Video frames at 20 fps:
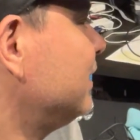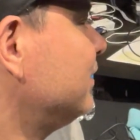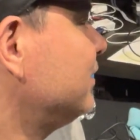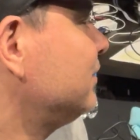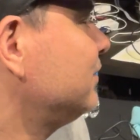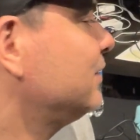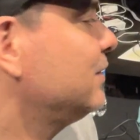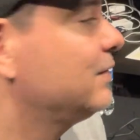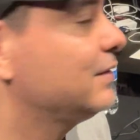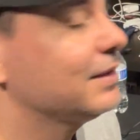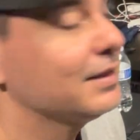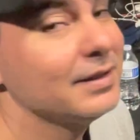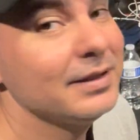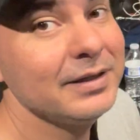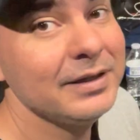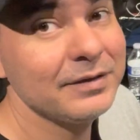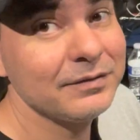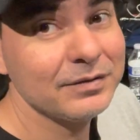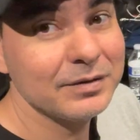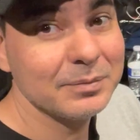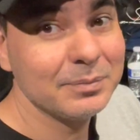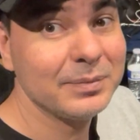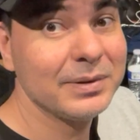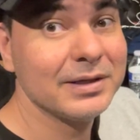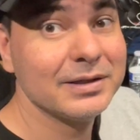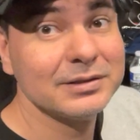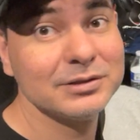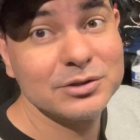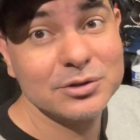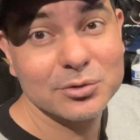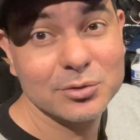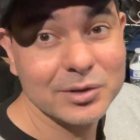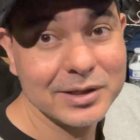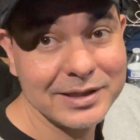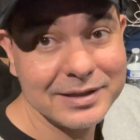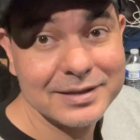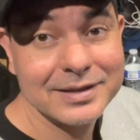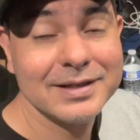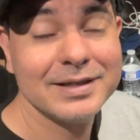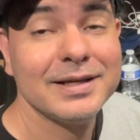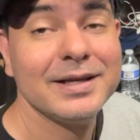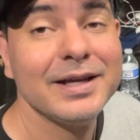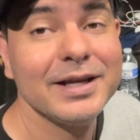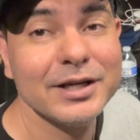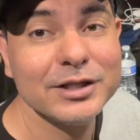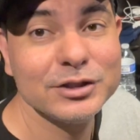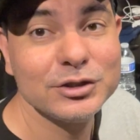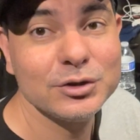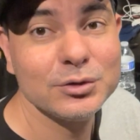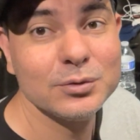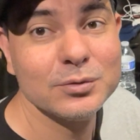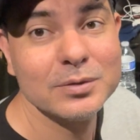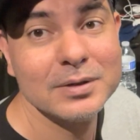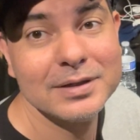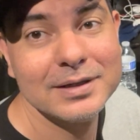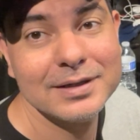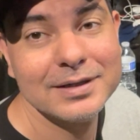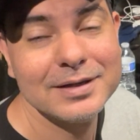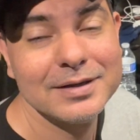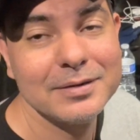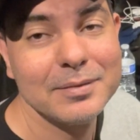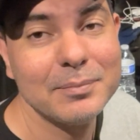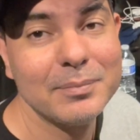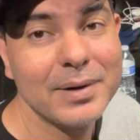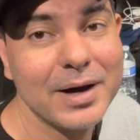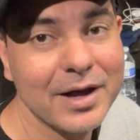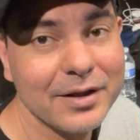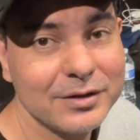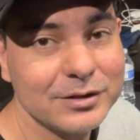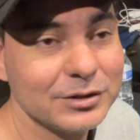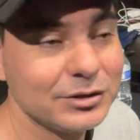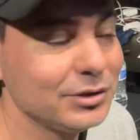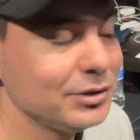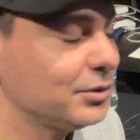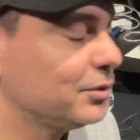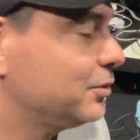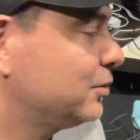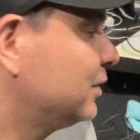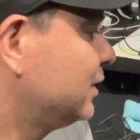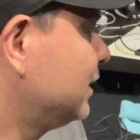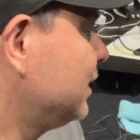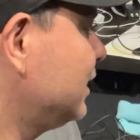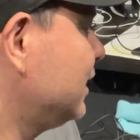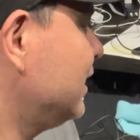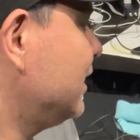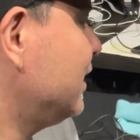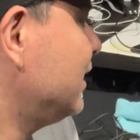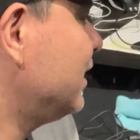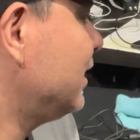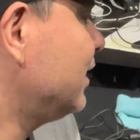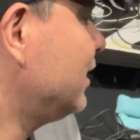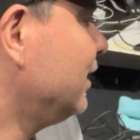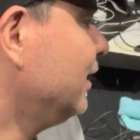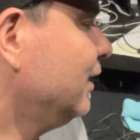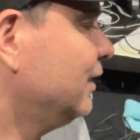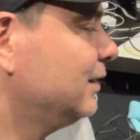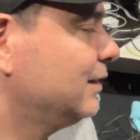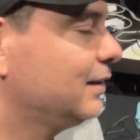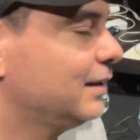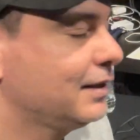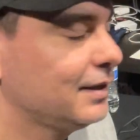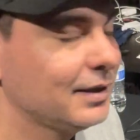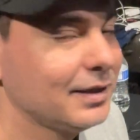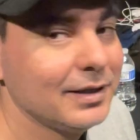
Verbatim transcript: other than the, if the big screen issue bothers you on,